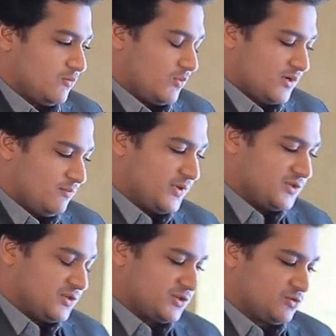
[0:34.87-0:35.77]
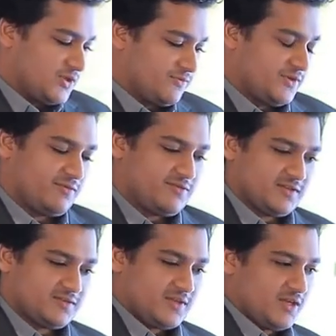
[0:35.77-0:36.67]
One major issue that we had
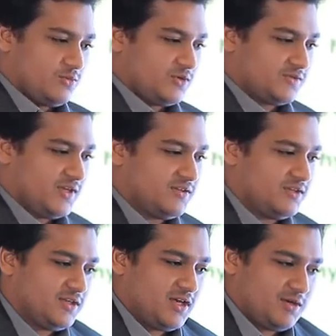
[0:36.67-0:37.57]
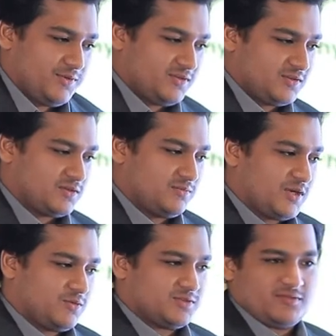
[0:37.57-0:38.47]
faced there was that the ERP system
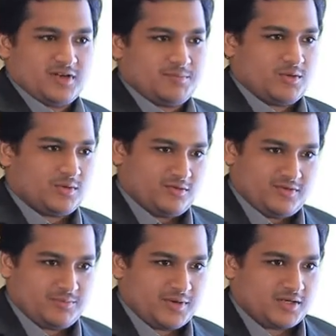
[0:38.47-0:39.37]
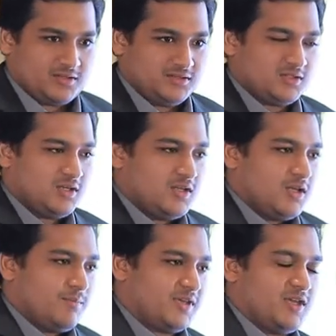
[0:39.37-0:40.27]
that was developed by one of our partners
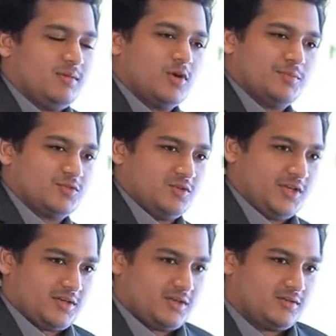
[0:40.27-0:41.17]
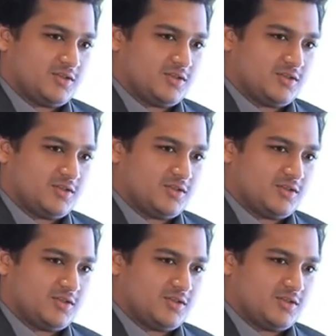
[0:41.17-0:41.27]
became obsolete.